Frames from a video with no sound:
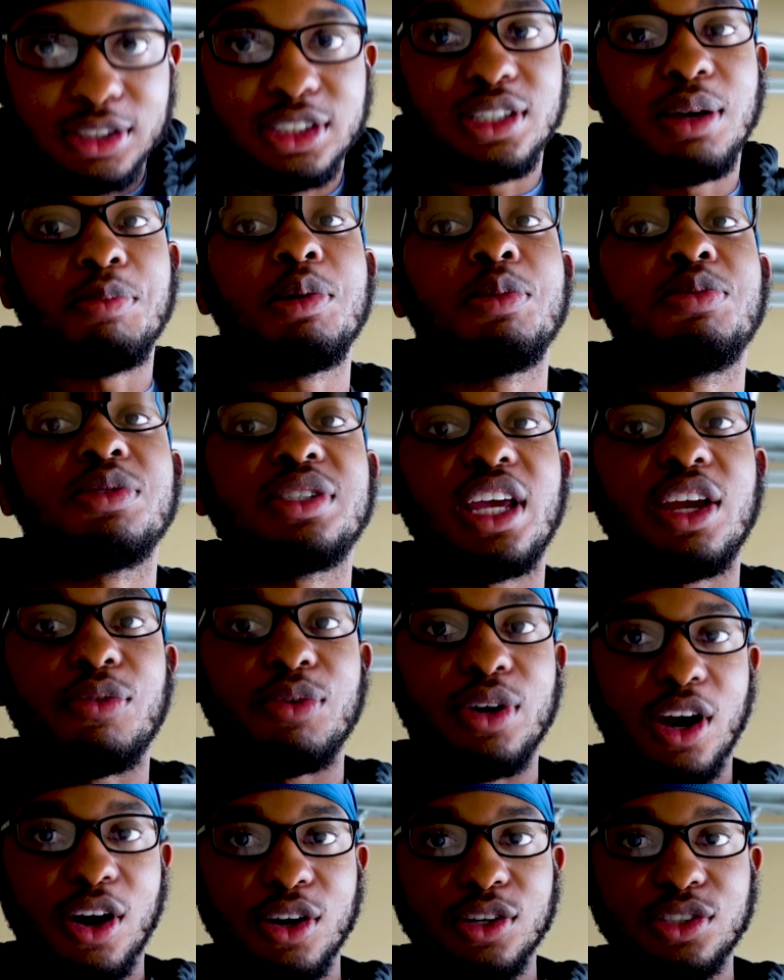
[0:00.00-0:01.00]
Some people say
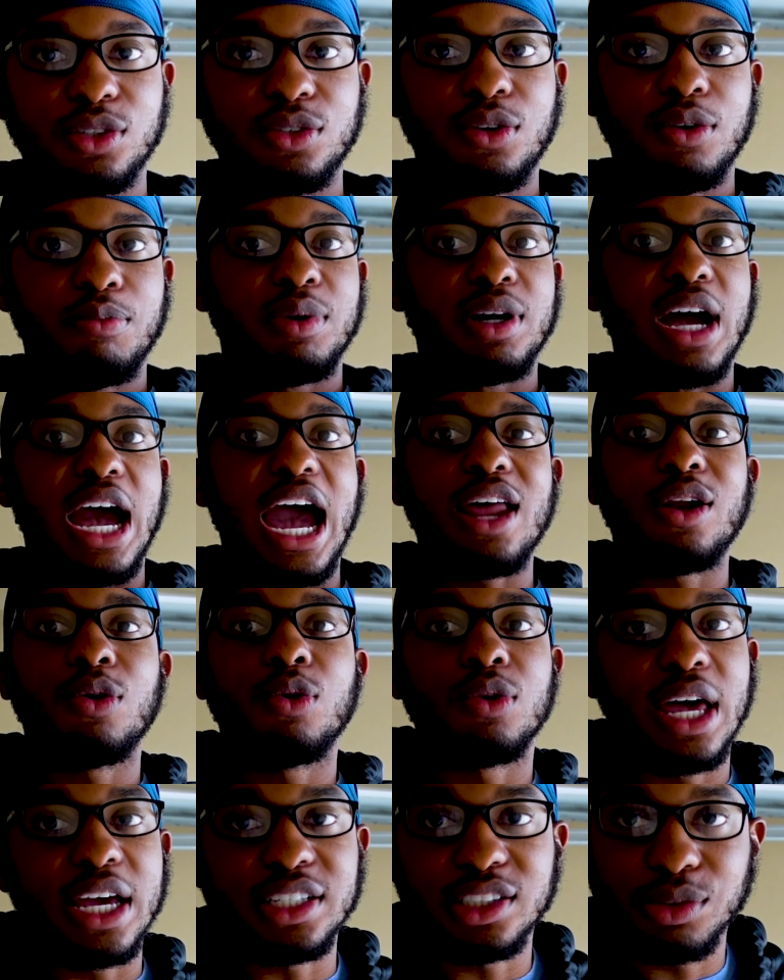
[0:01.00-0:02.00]
rehearsal, but I
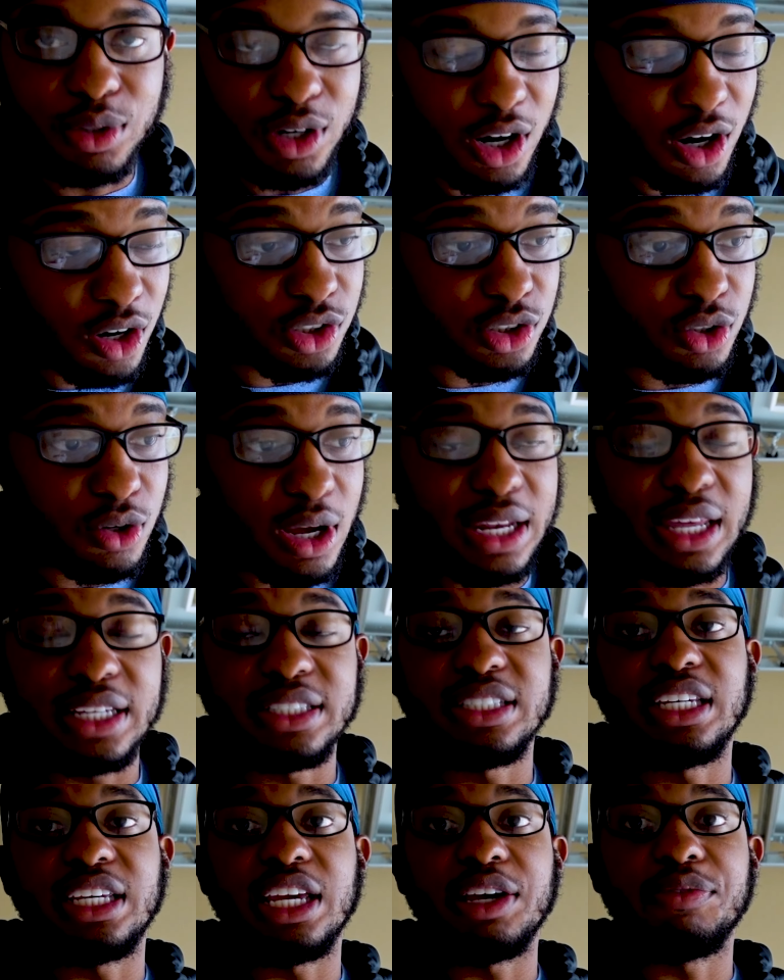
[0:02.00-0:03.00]
don't like the rehearsal. I like
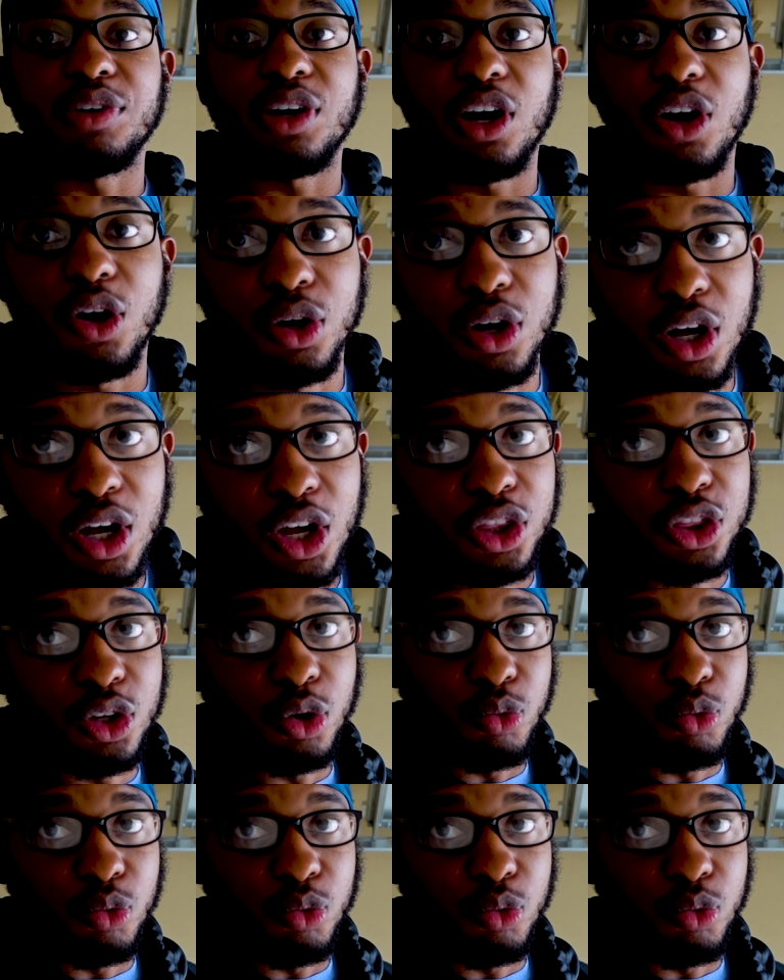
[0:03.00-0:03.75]
to give y'all the